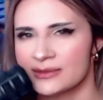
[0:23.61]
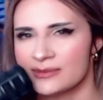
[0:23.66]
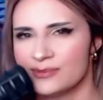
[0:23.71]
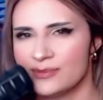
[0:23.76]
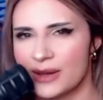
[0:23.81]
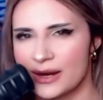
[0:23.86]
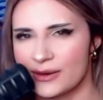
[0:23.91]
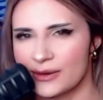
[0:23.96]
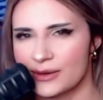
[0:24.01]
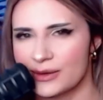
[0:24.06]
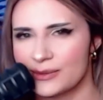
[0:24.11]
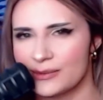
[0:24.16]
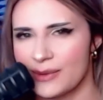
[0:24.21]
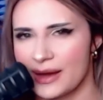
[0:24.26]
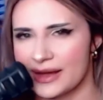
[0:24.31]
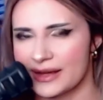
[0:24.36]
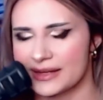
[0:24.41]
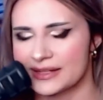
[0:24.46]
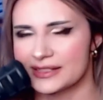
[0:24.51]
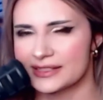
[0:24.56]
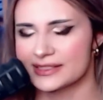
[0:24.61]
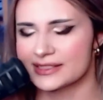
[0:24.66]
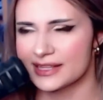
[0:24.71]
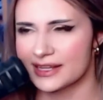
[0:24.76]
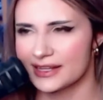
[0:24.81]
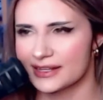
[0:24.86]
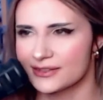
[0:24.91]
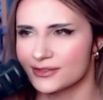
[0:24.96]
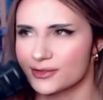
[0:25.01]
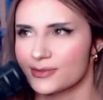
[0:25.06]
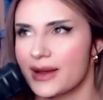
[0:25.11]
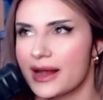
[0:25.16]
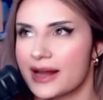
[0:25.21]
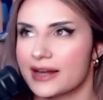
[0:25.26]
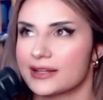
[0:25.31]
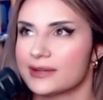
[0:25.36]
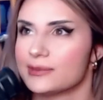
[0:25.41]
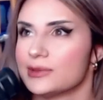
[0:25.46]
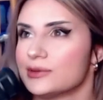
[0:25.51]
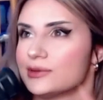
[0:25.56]
bear in mind, it's like
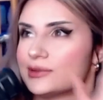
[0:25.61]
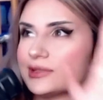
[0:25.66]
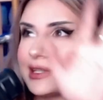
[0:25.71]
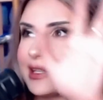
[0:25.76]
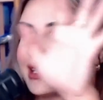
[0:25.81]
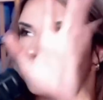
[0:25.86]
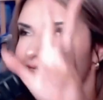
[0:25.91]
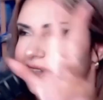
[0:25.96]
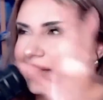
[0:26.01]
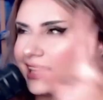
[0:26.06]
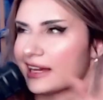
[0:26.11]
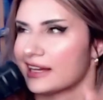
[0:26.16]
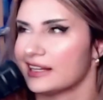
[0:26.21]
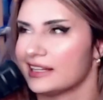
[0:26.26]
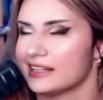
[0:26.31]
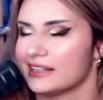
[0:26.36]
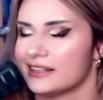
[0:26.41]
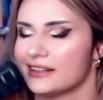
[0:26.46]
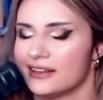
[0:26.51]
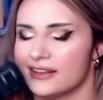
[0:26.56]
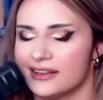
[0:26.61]
dramatic music and lighting.